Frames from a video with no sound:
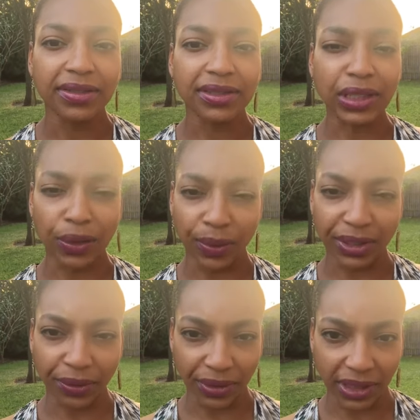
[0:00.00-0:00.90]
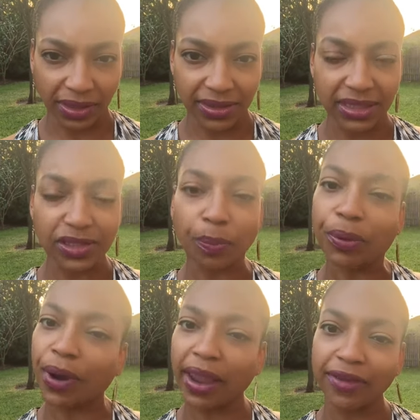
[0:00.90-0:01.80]
to go on your knees and to
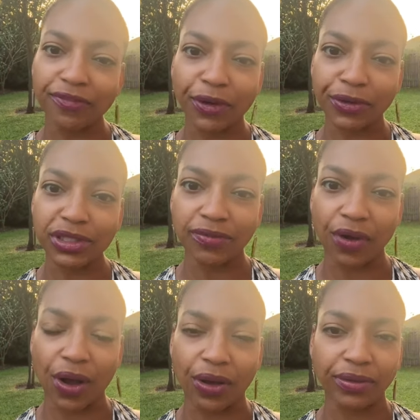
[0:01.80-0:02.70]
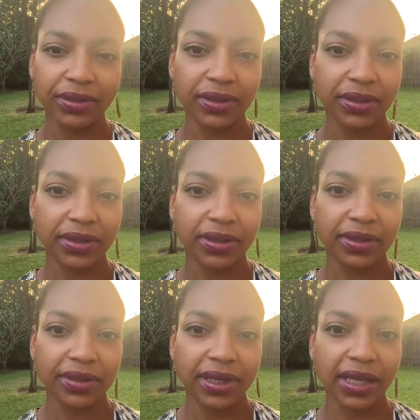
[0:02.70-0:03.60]
pray first of all.
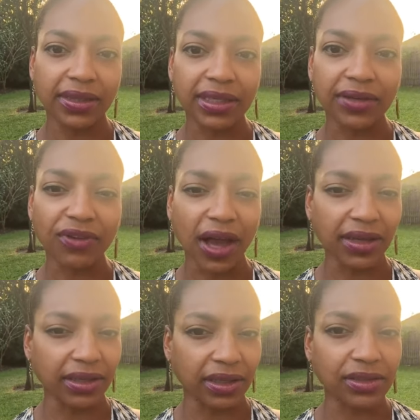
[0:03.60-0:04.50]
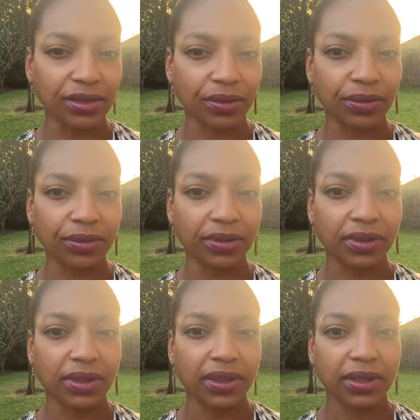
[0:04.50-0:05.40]
And then if God leads you
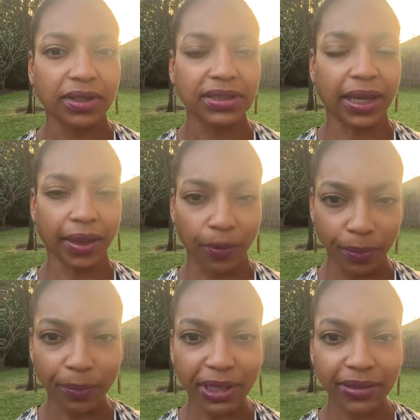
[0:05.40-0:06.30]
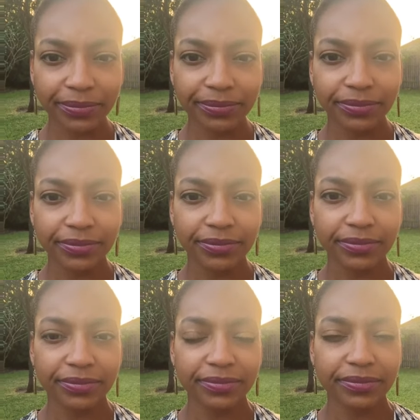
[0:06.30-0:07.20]
to help me,
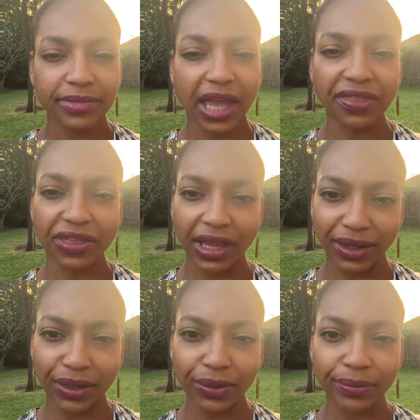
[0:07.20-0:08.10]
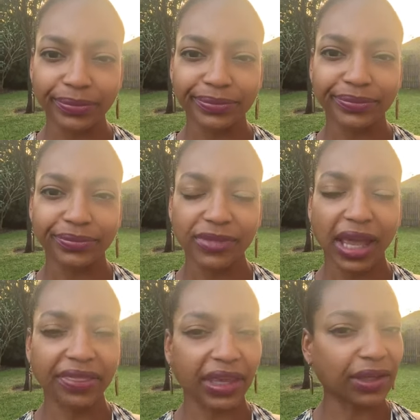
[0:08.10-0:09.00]
I thank you.
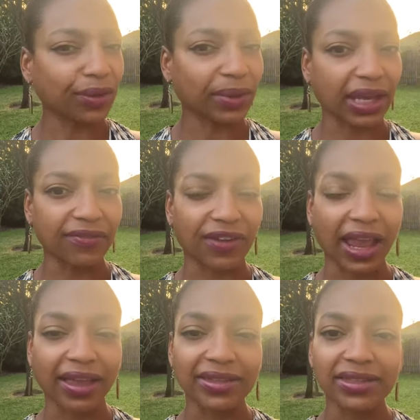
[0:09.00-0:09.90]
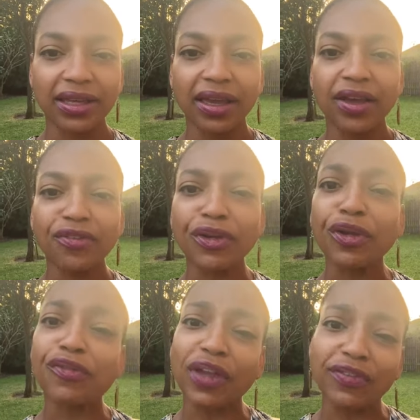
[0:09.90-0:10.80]
I thank you in advance for
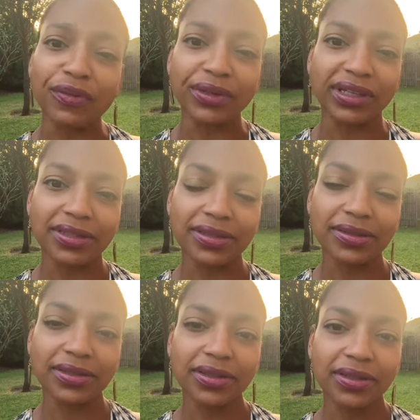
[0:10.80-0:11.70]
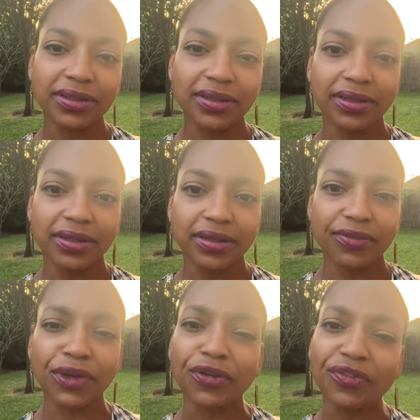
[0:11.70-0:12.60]
your faithfulness
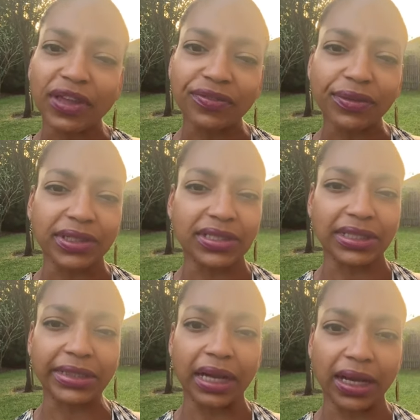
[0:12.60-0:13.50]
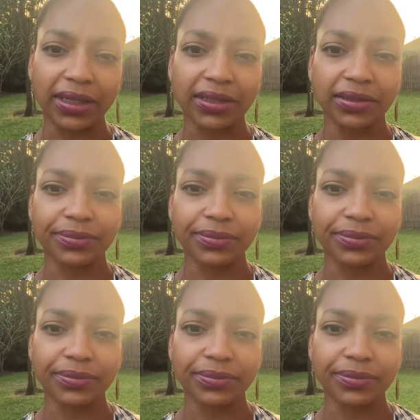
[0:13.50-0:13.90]
to God.